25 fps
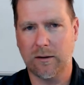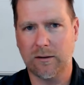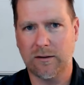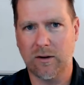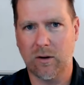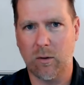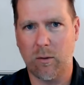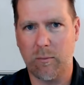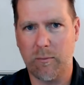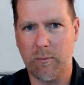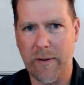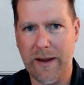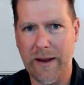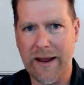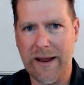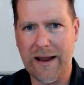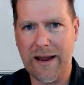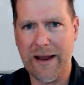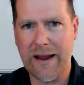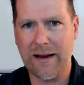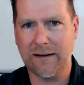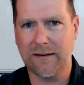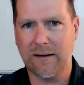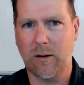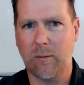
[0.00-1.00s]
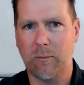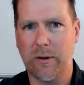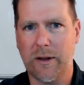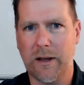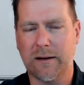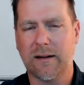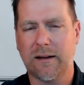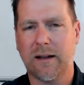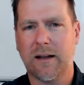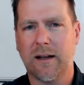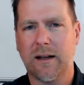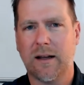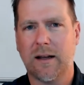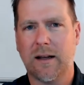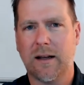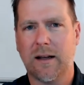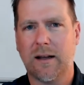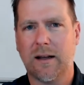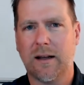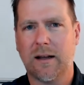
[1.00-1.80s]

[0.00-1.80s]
to abate a bit